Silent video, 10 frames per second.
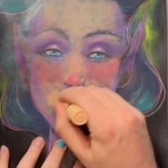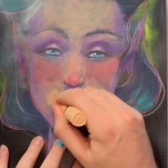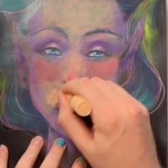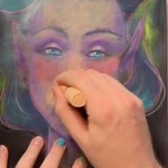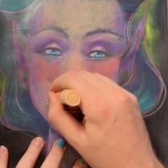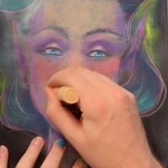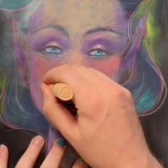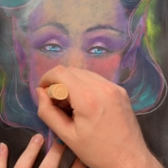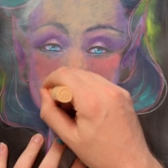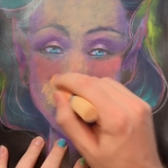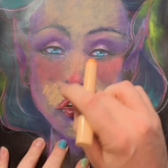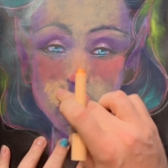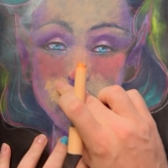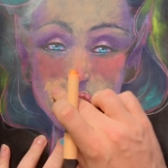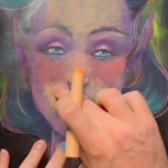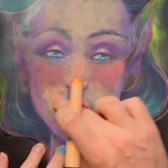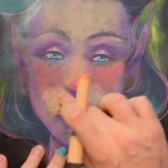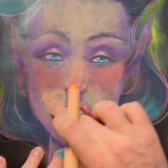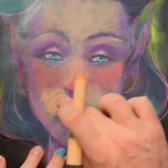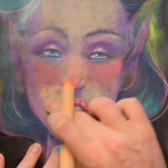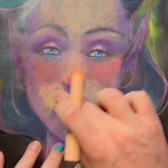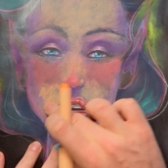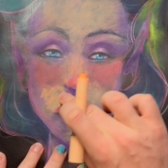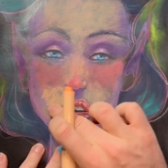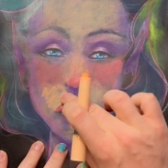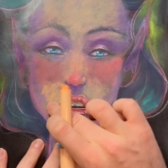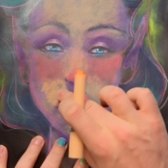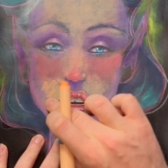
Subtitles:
So I basically just put it down and then I just smear it around.